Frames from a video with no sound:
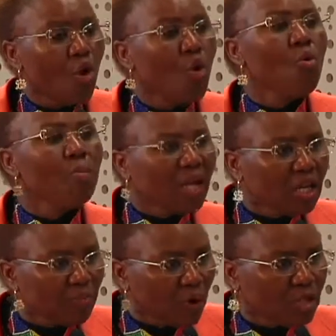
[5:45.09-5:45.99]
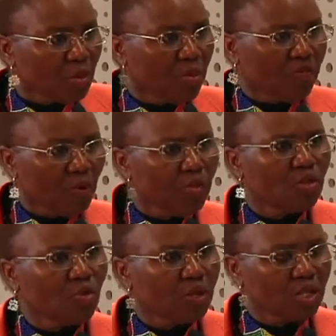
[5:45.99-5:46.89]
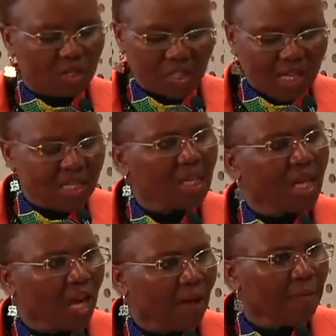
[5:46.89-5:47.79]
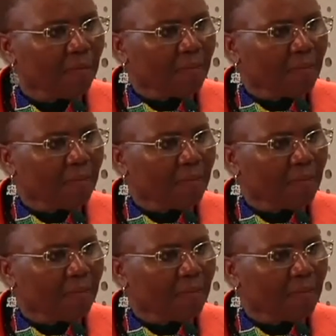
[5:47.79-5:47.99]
who made it possible for me to be standing here